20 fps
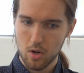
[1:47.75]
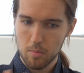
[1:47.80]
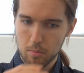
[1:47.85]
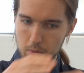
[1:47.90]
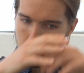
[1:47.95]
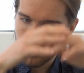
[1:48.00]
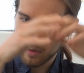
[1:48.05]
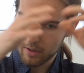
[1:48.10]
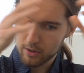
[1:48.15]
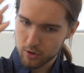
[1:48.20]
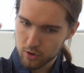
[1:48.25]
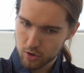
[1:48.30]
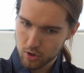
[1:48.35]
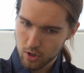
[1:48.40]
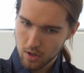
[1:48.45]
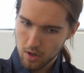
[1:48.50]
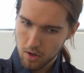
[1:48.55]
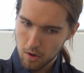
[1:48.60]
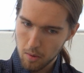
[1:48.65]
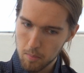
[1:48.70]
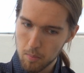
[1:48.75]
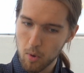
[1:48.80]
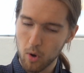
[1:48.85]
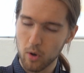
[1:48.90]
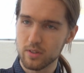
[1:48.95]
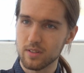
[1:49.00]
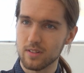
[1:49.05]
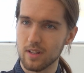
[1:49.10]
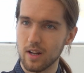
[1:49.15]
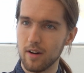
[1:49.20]
pretty much
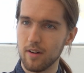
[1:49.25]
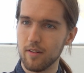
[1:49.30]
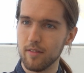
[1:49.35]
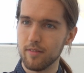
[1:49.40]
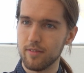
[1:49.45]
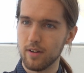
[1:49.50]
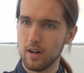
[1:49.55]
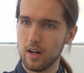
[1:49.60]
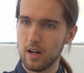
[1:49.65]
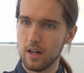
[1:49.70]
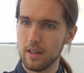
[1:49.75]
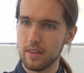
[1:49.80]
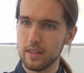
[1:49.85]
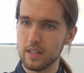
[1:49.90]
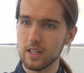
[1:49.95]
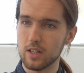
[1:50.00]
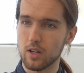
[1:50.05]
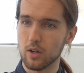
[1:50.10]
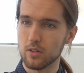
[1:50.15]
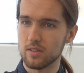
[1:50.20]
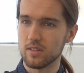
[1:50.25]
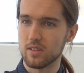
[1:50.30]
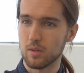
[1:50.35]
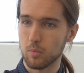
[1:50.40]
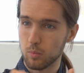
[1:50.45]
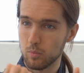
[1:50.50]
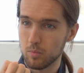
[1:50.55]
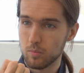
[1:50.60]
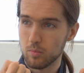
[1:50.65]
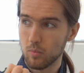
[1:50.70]
most of the ecosystem
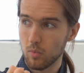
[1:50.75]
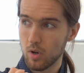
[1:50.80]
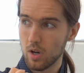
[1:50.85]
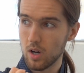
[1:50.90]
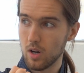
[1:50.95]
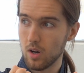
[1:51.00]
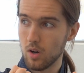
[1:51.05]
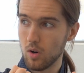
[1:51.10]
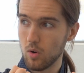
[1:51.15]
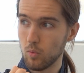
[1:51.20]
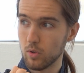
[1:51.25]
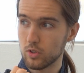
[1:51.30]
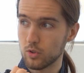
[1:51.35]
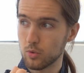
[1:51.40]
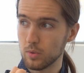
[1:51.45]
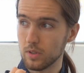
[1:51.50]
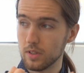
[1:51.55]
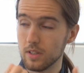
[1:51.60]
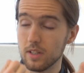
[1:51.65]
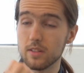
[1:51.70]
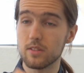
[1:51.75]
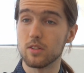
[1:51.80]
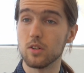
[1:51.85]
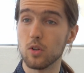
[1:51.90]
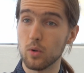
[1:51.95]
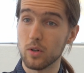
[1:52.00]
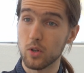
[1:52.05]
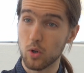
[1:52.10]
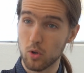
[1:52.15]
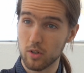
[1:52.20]
which we need to
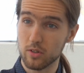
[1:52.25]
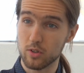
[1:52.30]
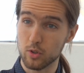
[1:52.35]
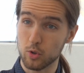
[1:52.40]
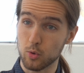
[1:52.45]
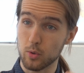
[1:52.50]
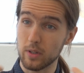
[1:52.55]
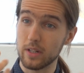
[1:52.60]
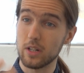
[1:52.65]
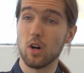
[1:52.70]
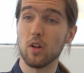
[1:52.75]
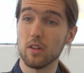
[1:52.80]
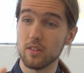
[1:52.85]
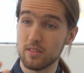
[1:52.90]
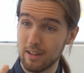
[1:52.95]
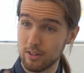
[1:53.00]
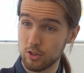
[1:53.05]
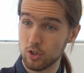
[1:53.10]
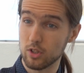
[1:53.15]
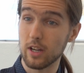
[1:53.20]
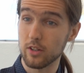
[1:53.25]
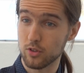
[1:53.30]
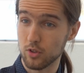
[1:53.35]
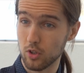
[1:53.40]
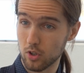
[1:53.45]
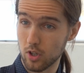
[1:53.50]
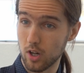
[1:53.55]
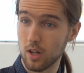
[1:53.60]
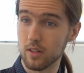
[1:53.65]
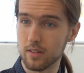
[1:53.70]
in order to create all this educational
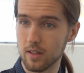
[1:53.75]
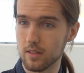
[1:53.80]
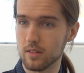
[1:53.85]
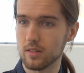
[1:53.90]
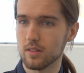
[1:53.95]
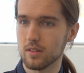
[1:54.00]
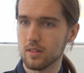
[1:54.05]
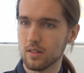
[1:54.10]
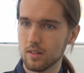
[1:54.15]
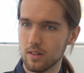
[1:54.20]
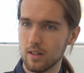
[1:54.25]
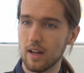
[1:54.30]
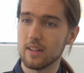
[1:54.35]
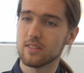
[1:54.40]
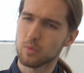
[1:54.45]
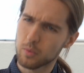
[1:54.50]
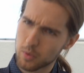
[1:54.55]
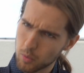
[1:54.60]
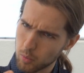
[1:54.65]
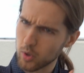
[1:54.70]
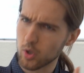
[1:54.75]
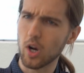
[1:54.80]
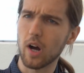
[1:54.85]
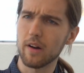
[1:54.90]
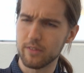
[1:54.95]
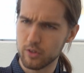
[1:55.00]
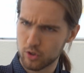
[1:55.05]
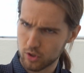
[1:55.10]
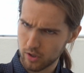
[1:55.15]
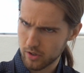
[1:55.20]
content. And so we work
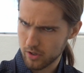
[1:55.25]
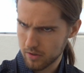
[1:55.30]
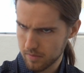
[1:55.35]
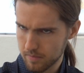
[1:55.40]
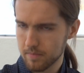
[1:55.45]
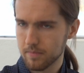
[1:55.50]
off each other.